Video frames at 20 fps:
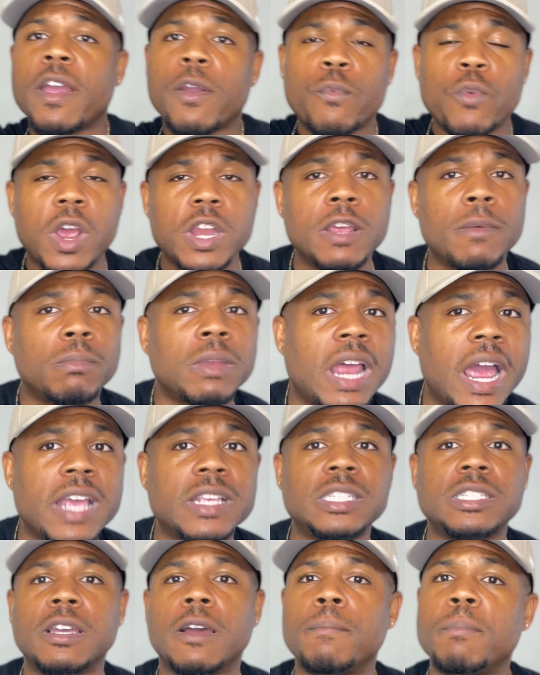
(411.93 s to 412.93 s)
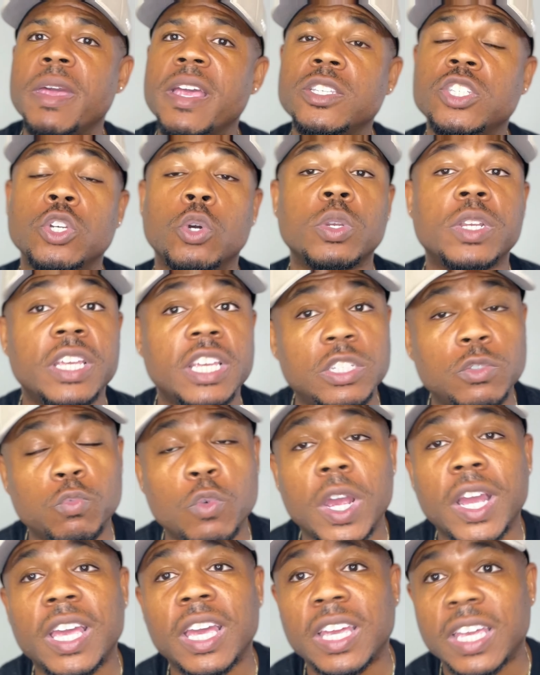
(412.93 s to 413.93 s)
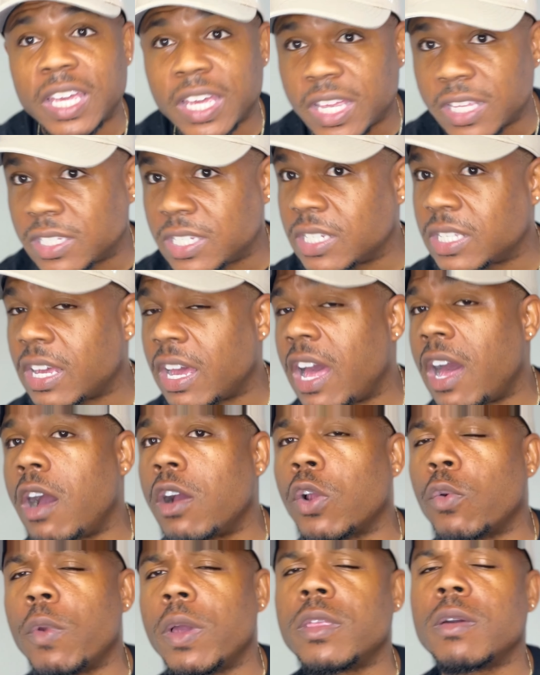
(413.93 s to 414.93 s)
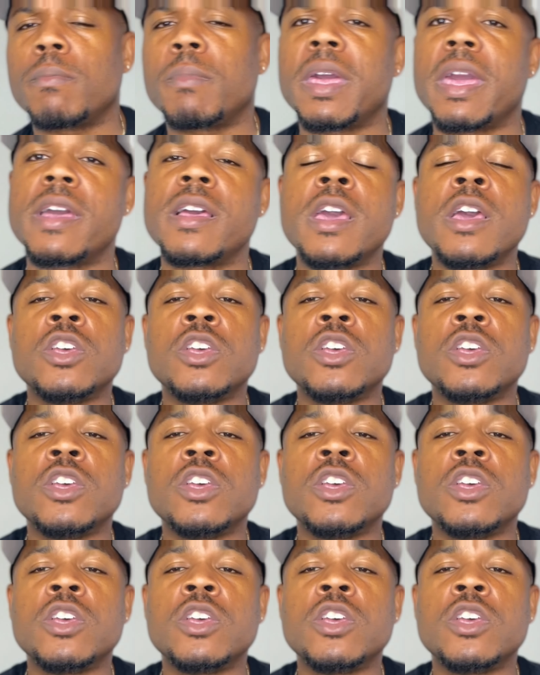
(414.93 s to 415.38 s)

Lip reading: Run them likes up, man, so this one can get into the algorithm, man,